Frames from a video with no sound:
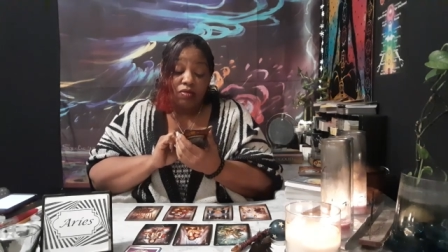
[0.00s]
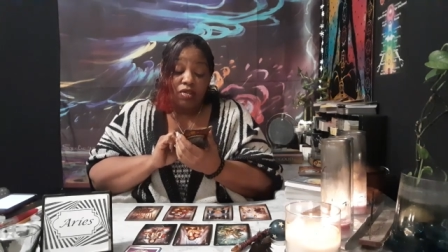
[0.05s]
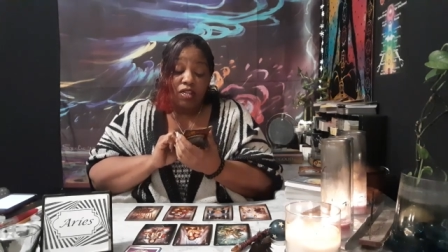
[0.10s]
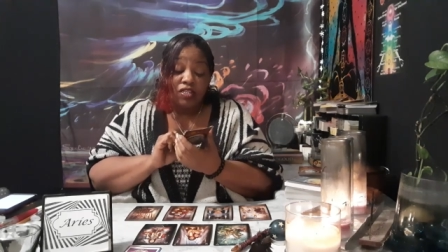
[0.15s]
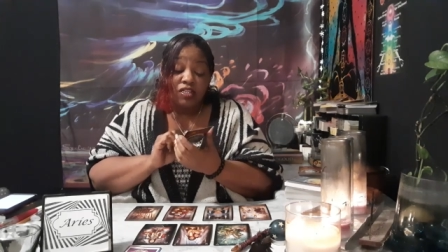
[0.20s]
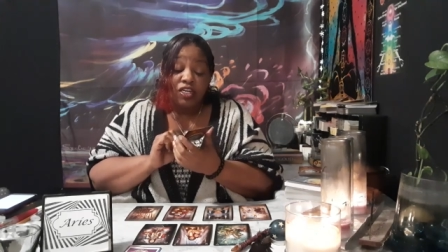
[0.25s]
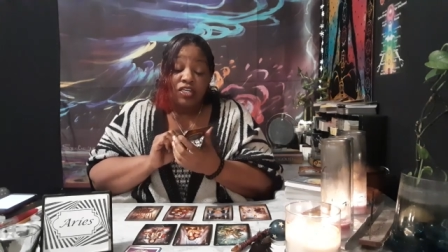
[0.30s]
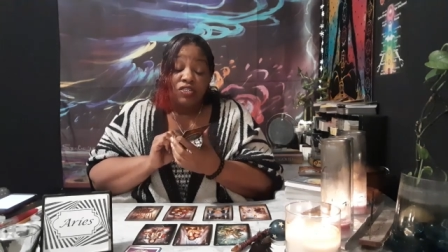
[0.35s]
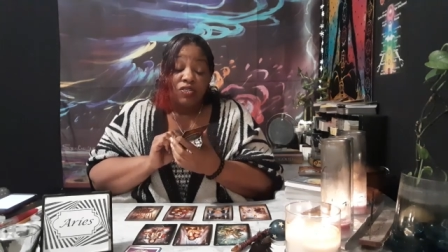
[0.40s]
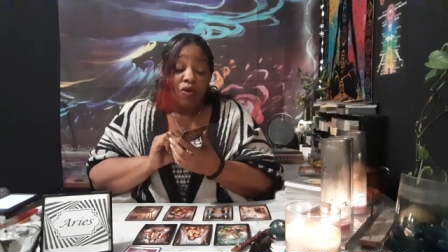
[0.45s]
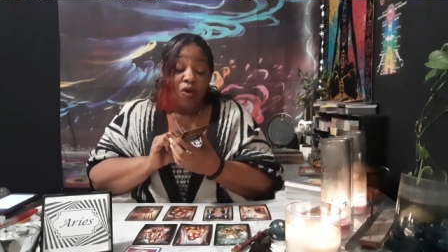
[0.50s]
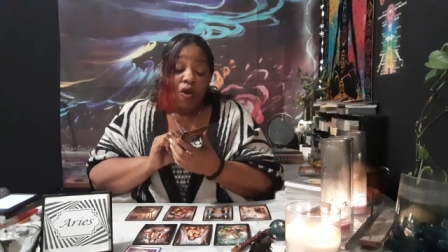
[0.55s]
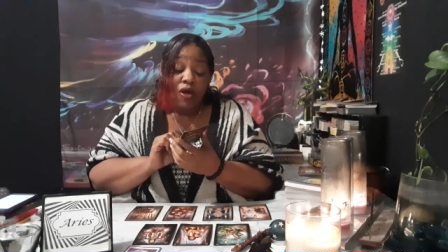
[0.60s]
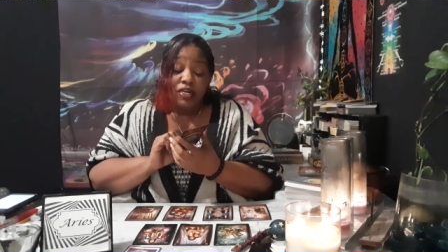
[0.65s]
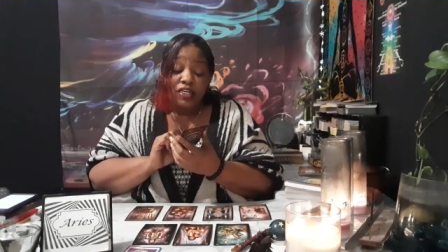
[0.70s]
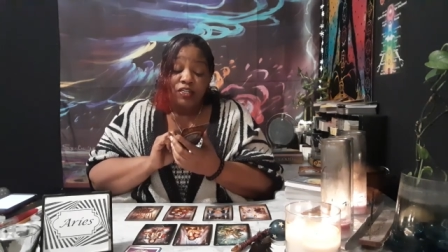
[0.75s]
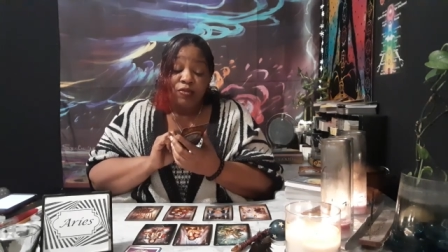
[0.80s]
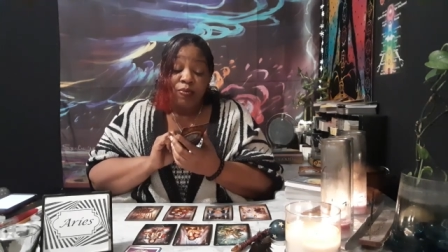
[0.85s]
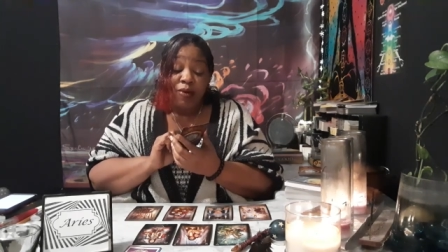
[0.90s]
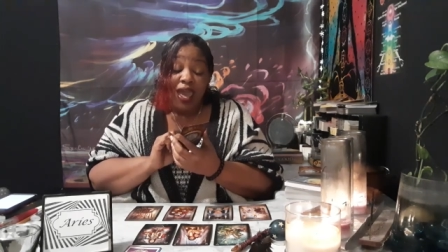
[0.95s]
these are on
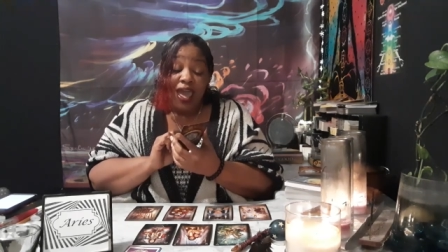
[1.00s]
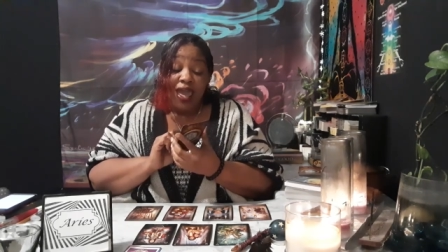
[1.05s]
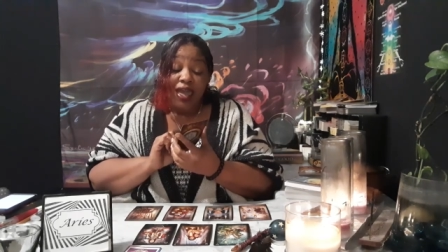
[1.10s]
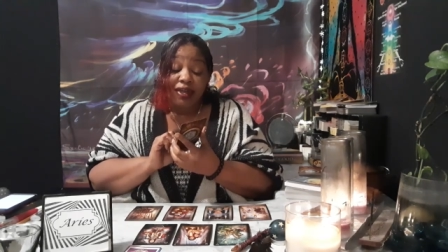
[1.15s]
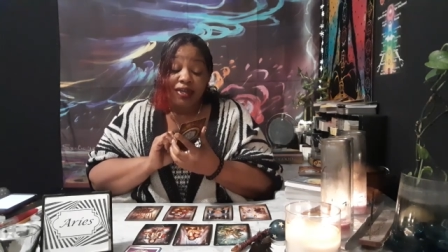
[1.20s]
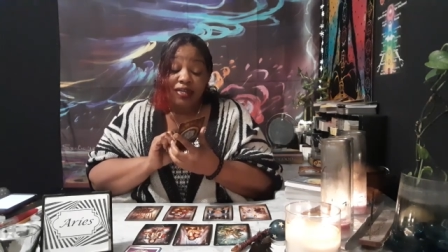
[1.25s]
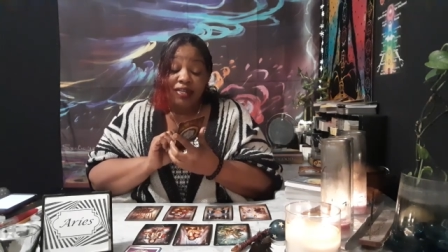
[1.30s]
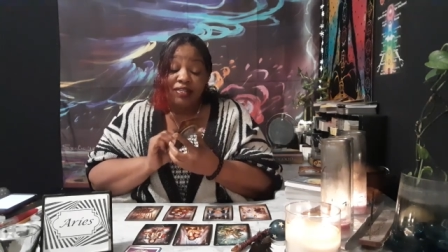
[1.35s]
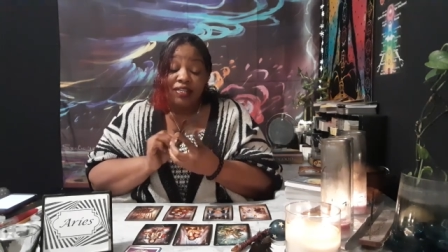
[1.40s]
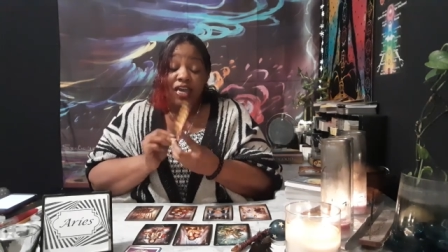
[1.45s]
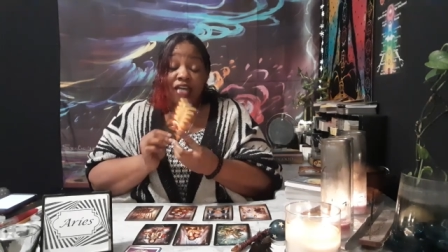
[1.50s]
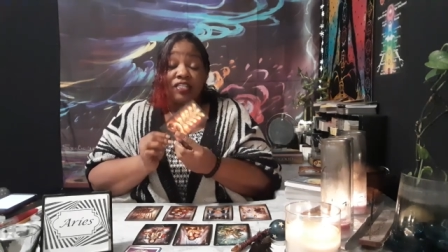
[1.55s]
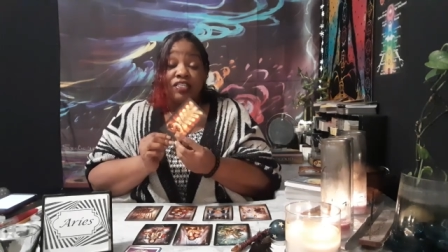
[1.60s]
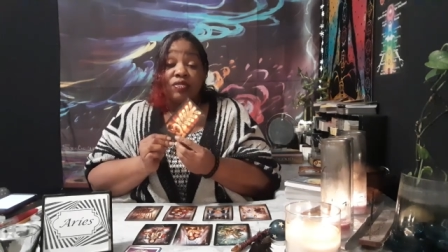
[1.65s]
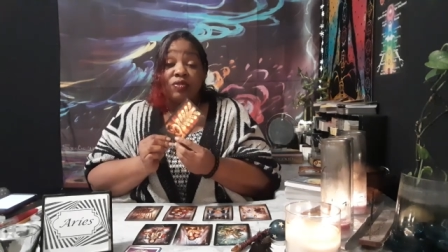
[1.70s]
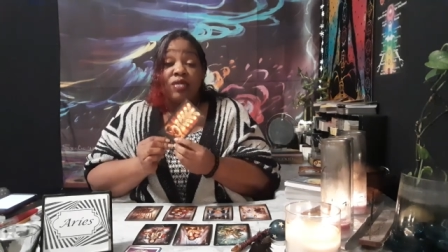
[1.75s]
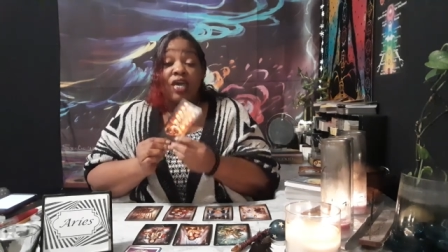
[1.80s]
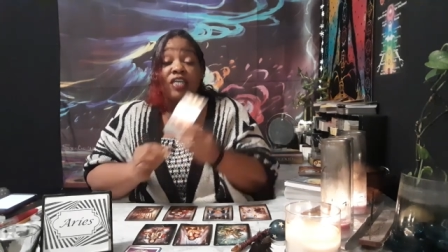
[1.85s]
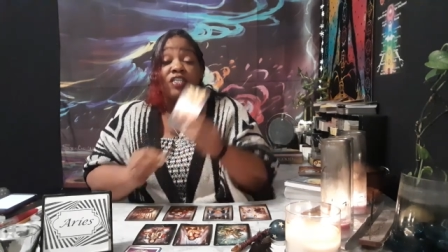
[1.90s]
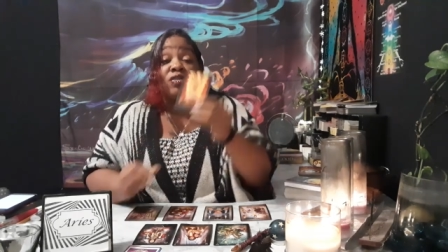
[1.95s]
his back. That's
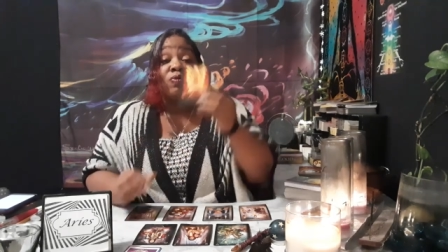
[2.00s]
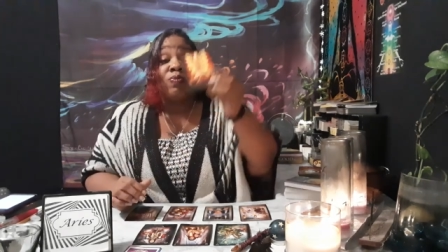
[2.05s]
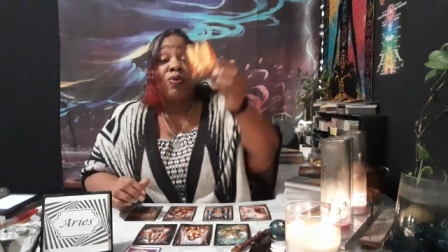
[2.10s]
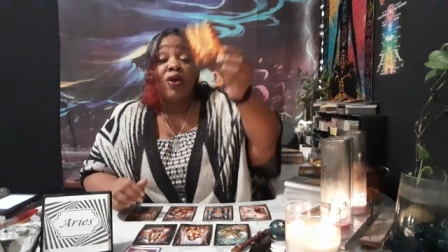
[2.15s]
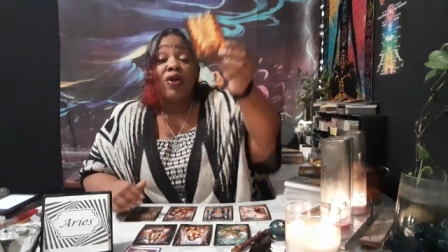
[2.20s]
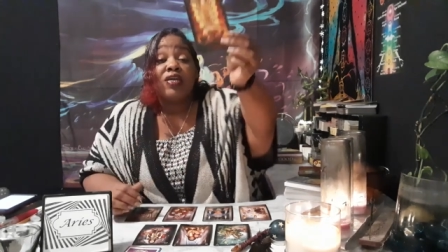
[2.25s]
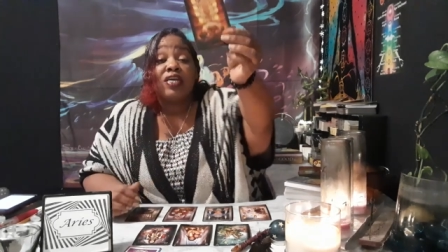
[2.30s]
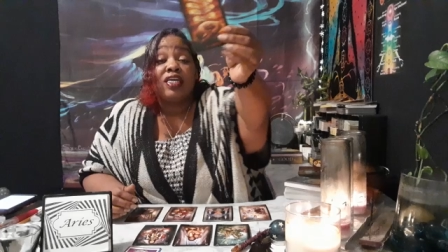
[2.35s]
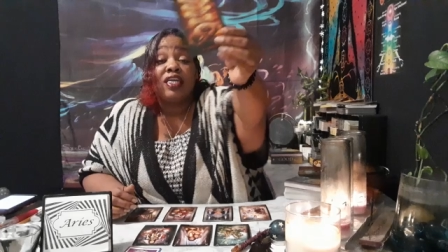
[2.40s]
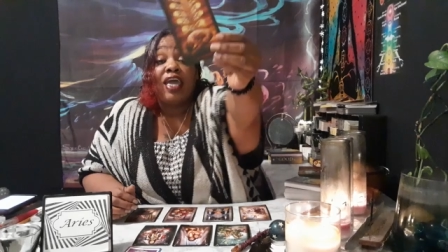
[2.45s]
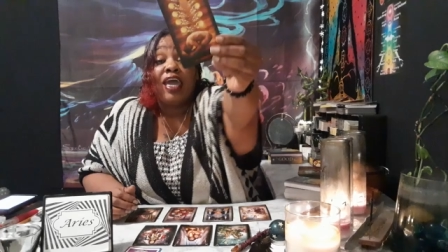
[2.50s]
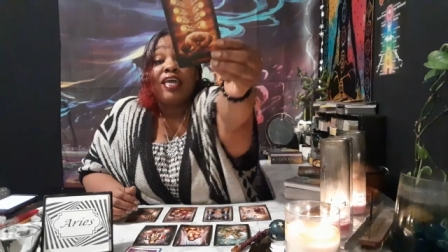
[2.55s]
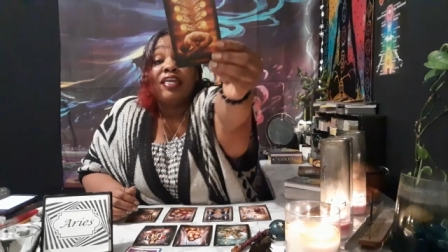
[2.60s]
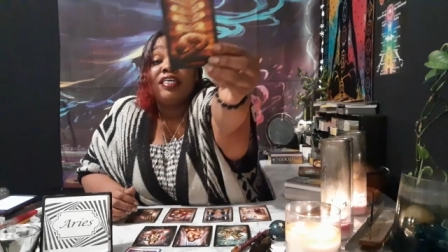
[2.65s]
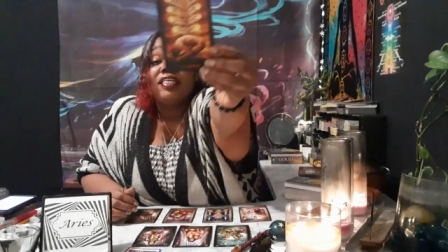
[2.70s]
that's a burden. And